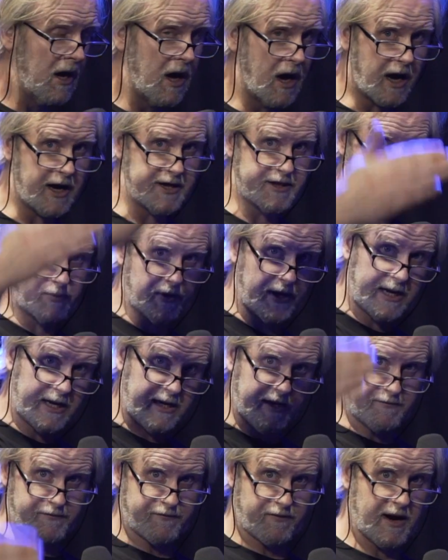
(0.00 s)
either bringing
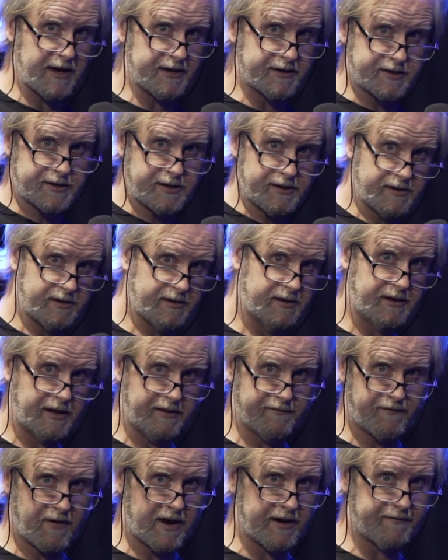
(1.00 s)
your front
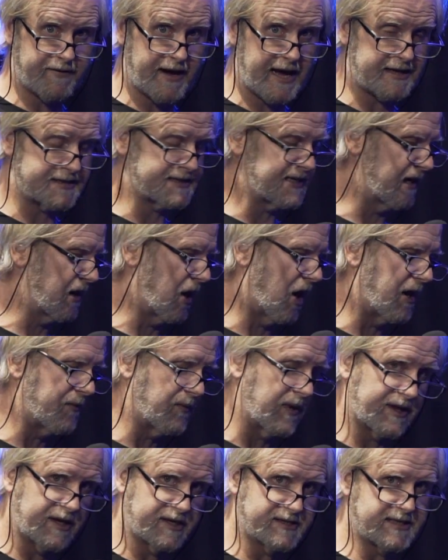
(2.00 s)
of house in line
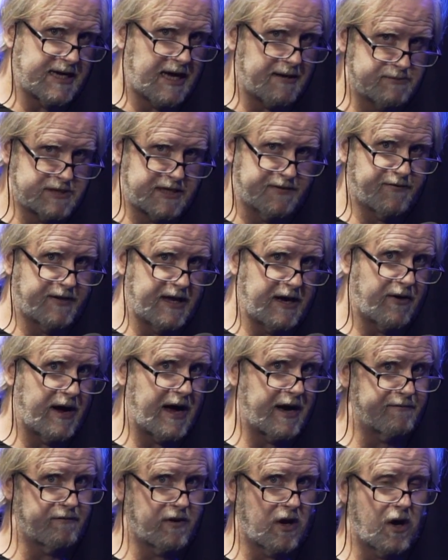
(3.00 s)
with the subs if they're
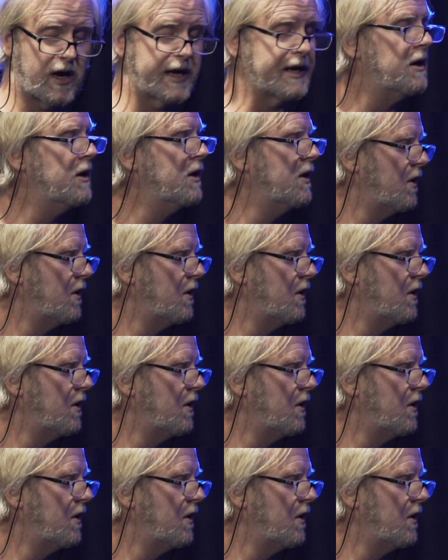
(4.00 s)
out of line,